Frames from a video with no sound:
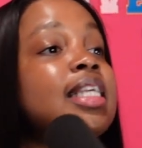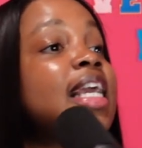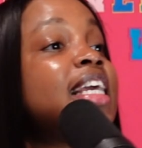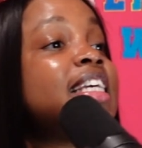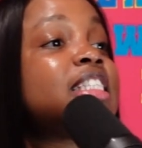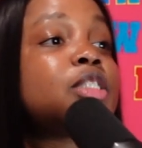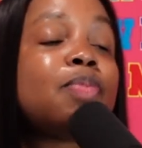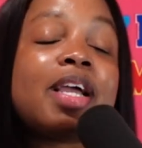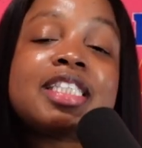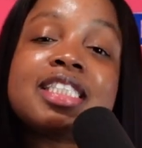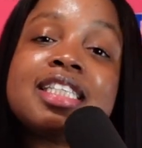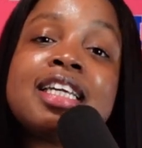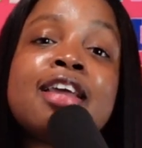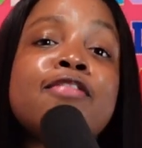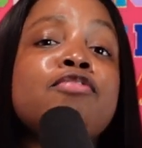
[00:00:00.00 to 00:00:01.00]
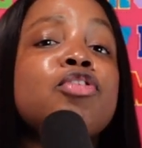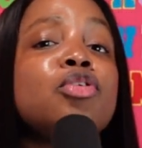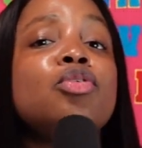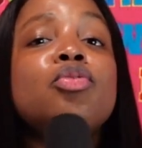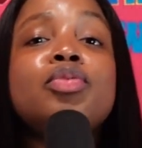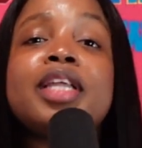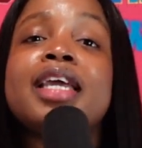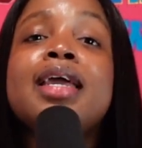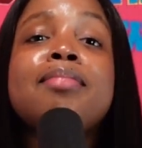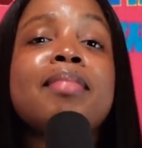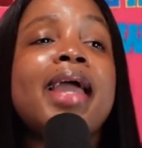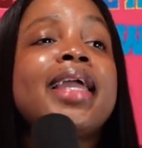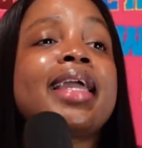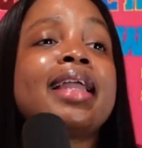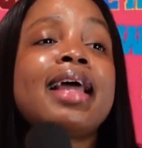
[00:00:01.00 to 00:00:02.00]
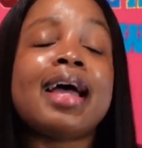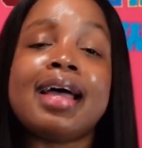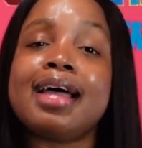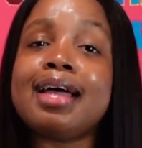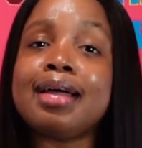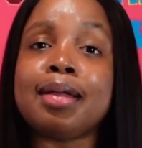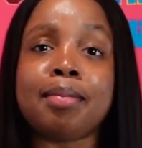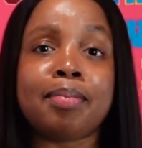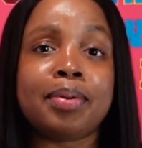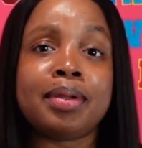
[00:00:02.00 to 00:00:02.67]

especially if you didn't make it up.